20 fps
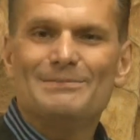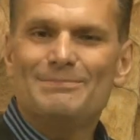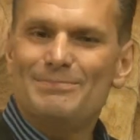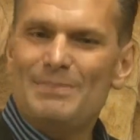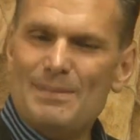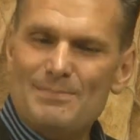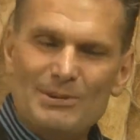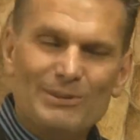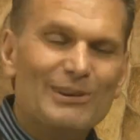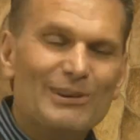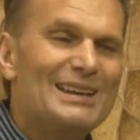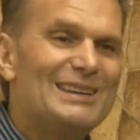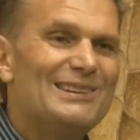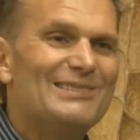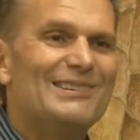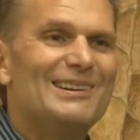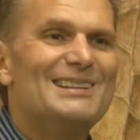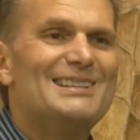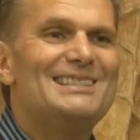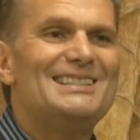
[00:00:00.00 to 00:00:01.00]
people like
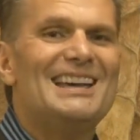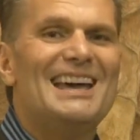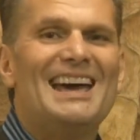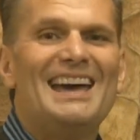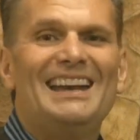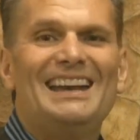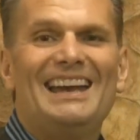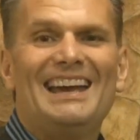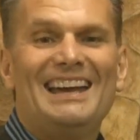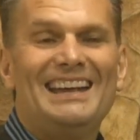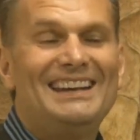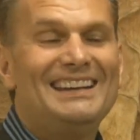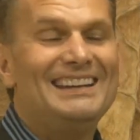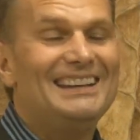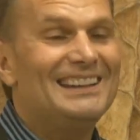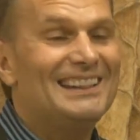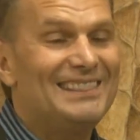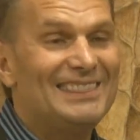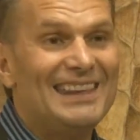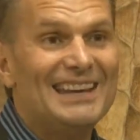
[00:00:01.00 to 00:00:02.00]
you on set, and
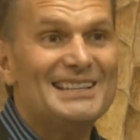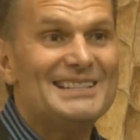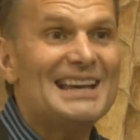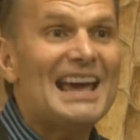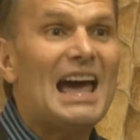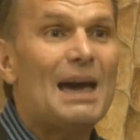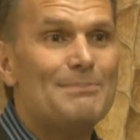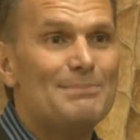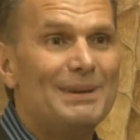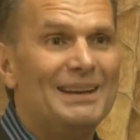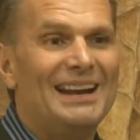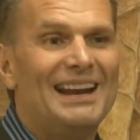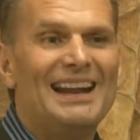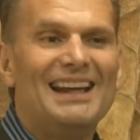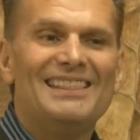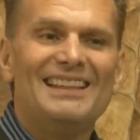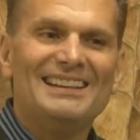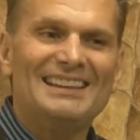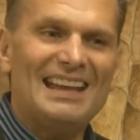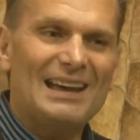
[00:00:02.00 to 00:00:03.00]
things happen. And I
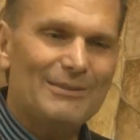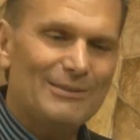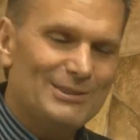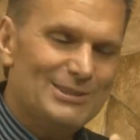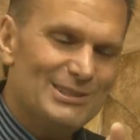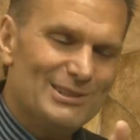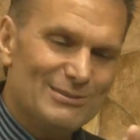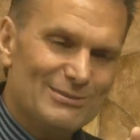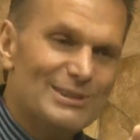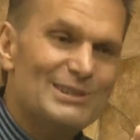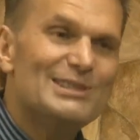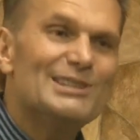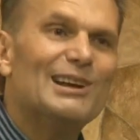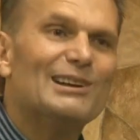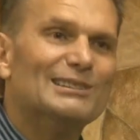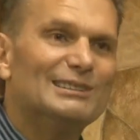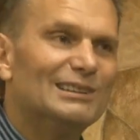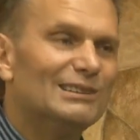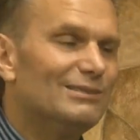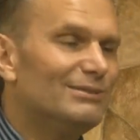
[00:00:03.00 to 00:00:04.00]
think that was a
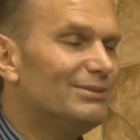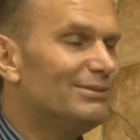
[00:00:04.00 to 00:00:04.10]
result of...